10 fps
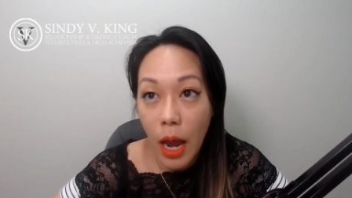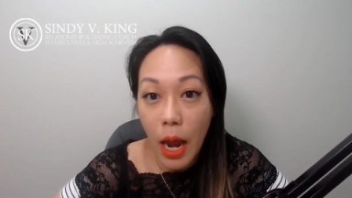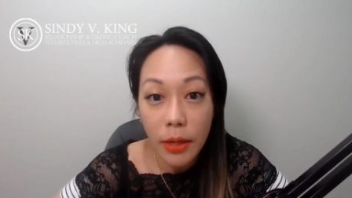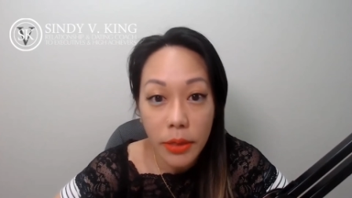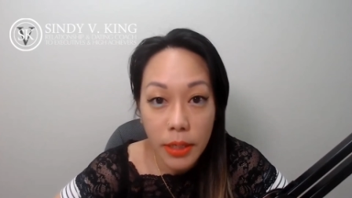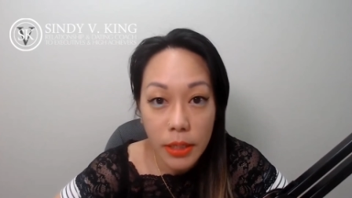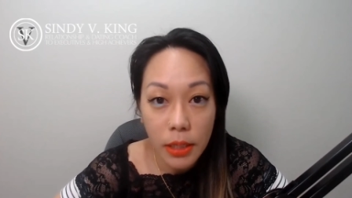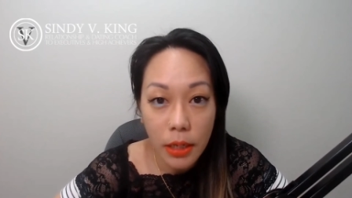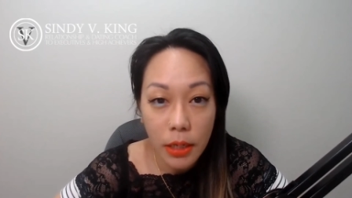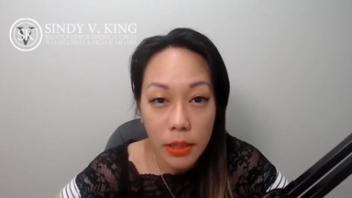I think
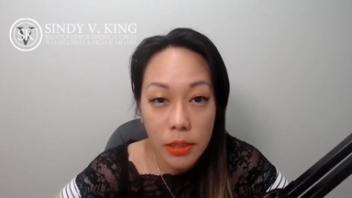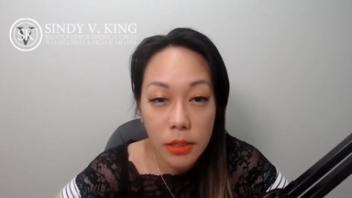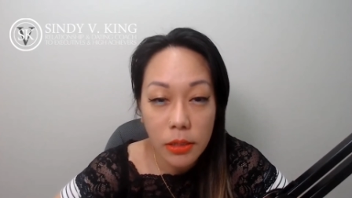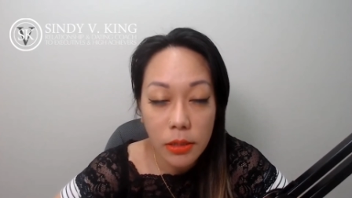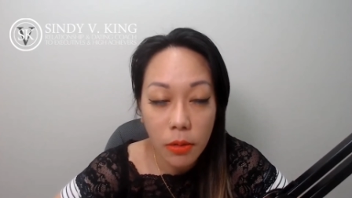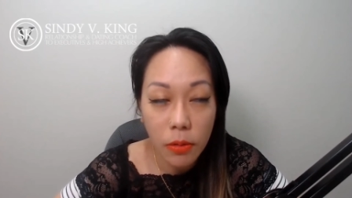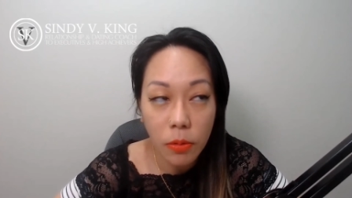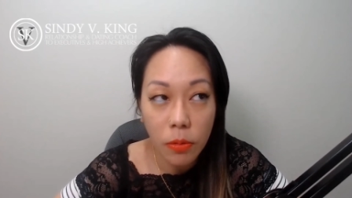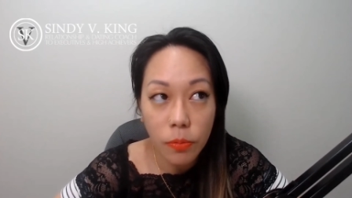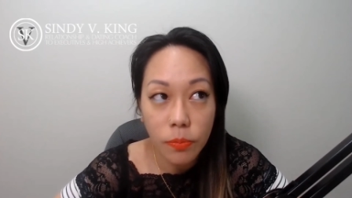it's
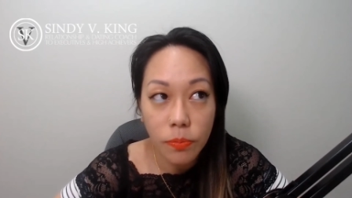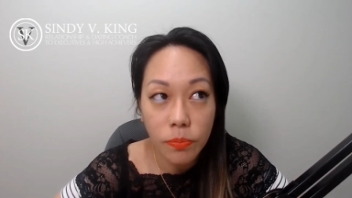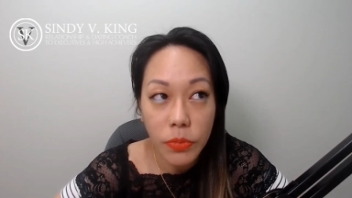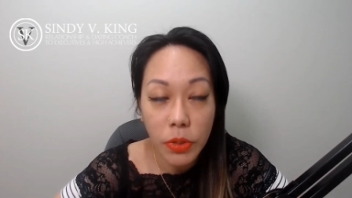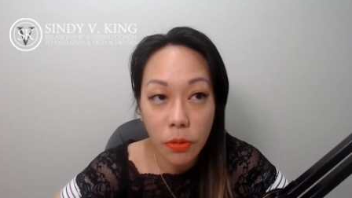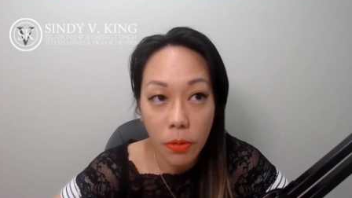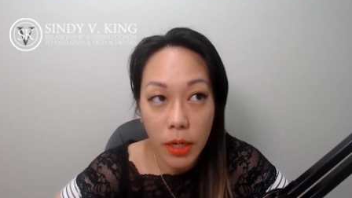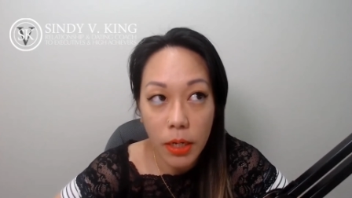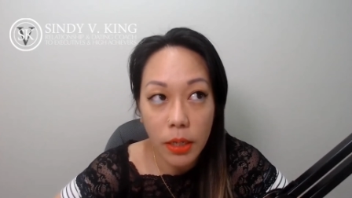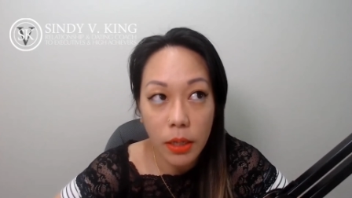so
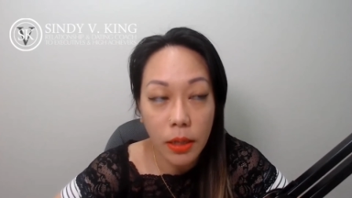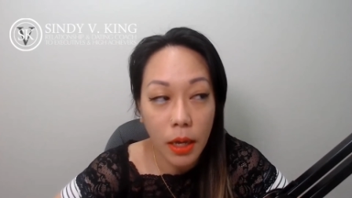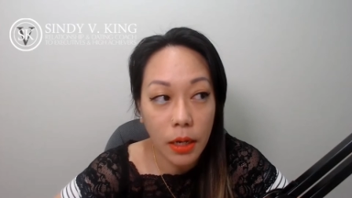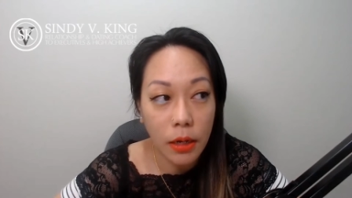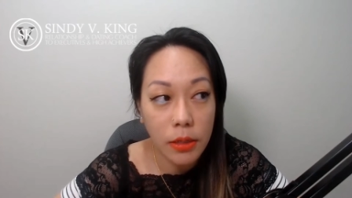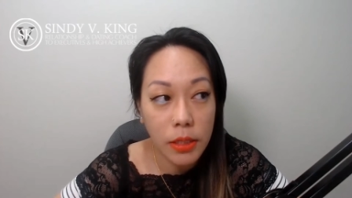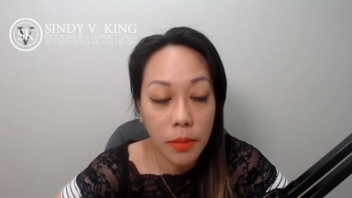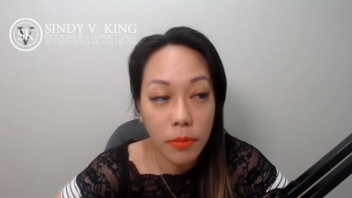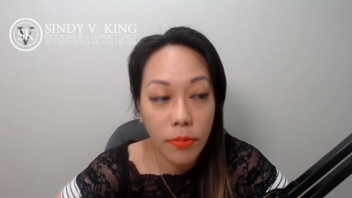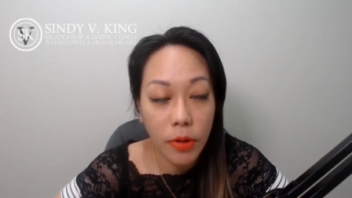degrading that
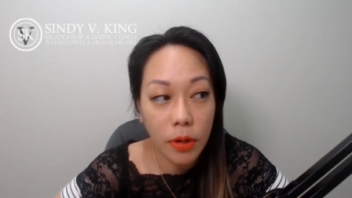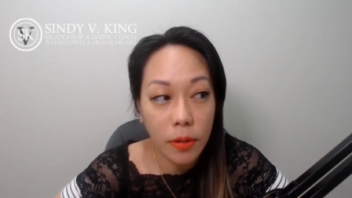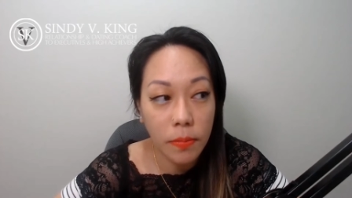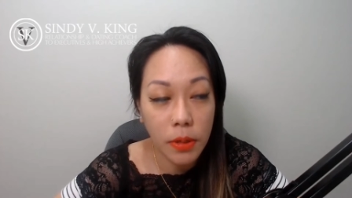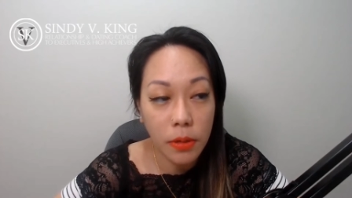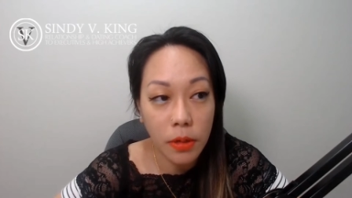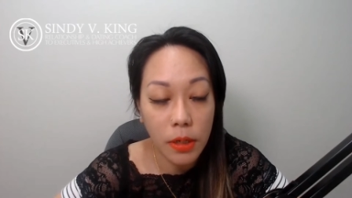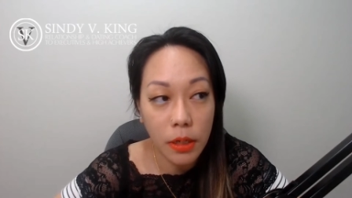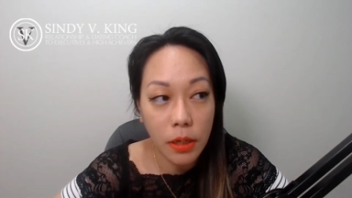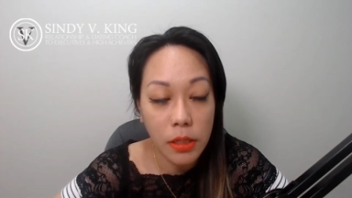some of our
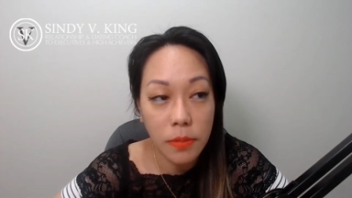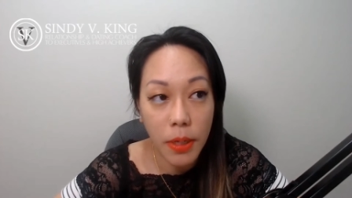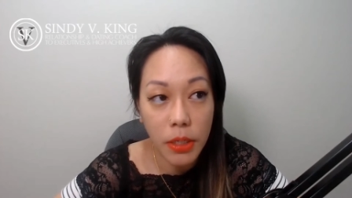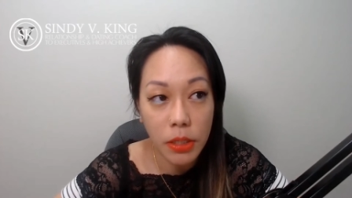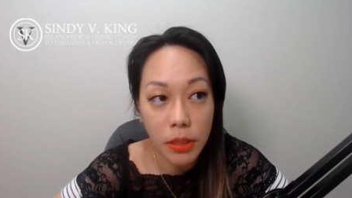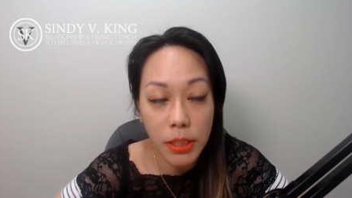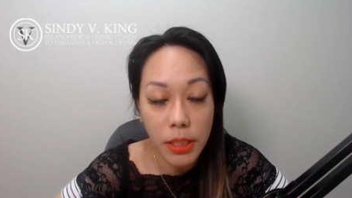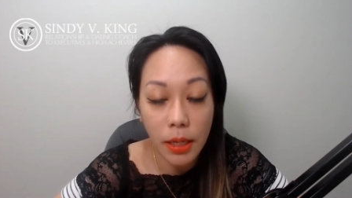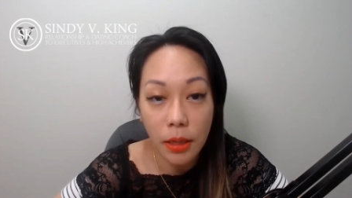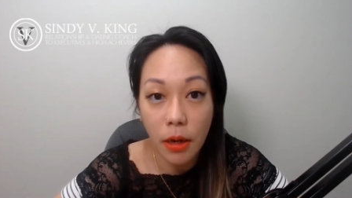community, especially
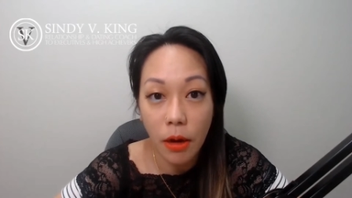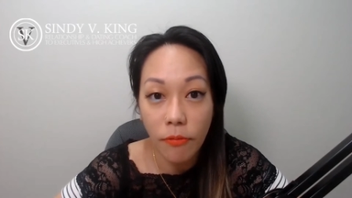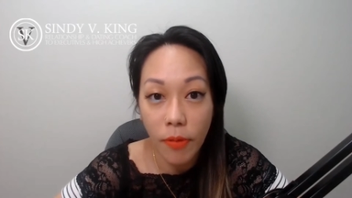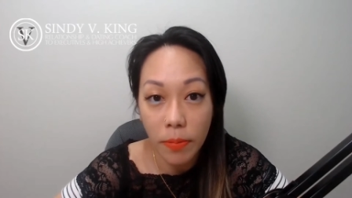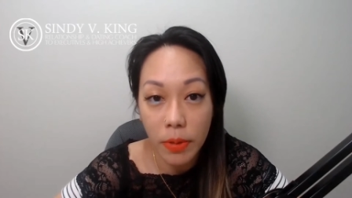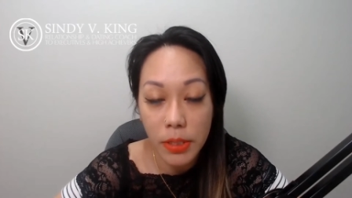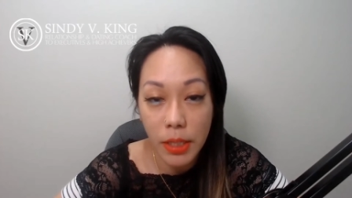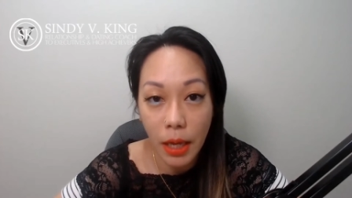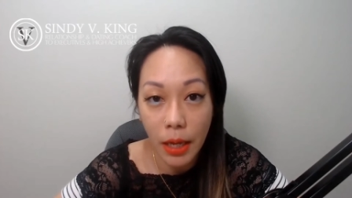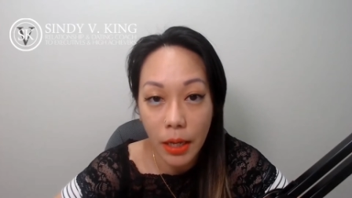saying our feminine
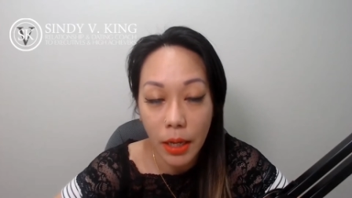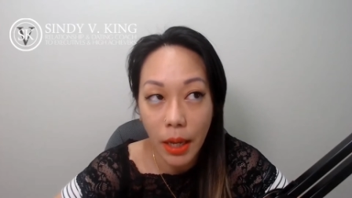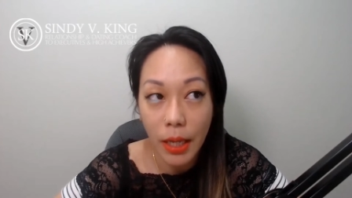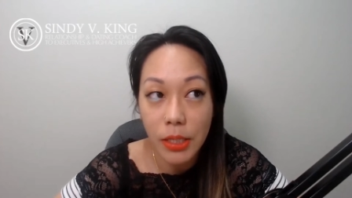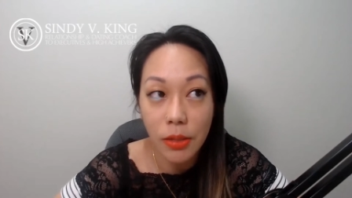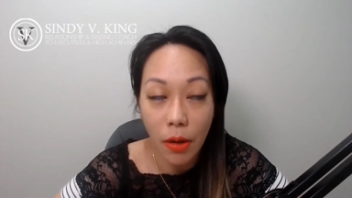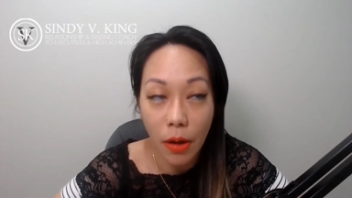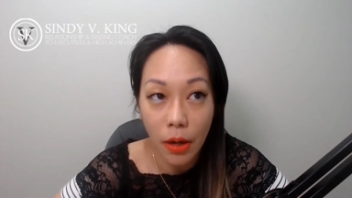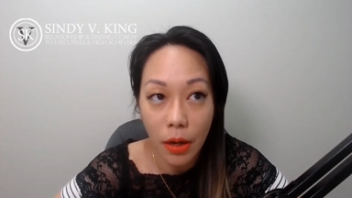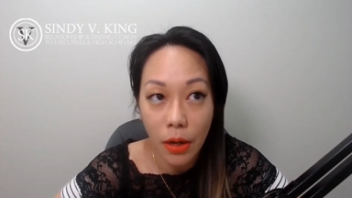side is
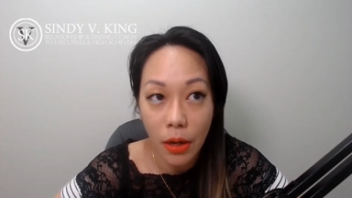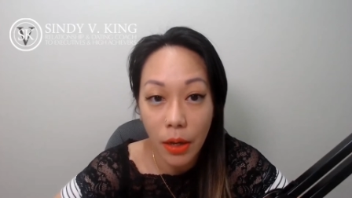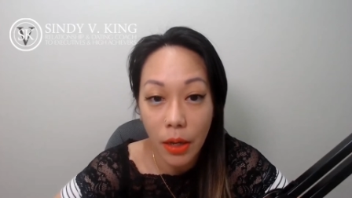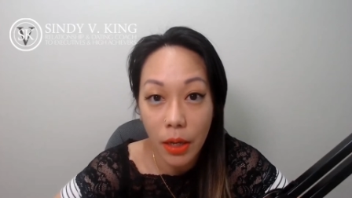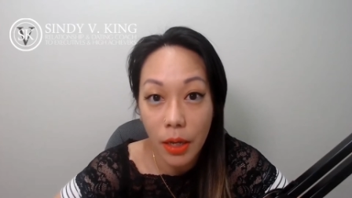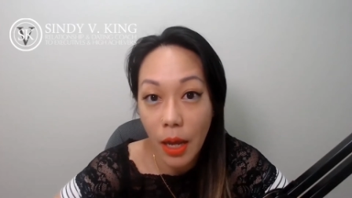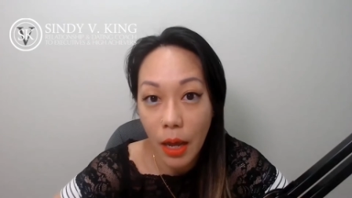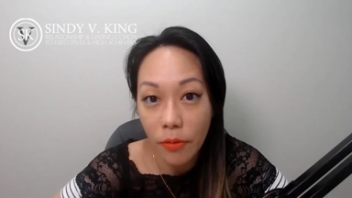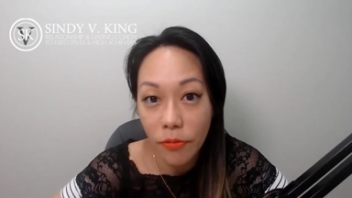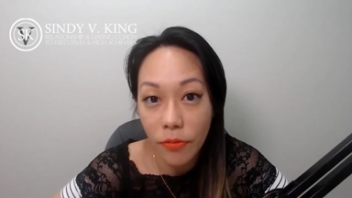not
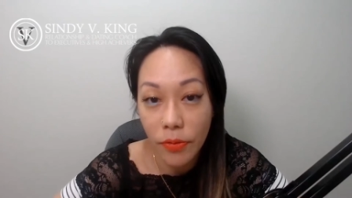enough.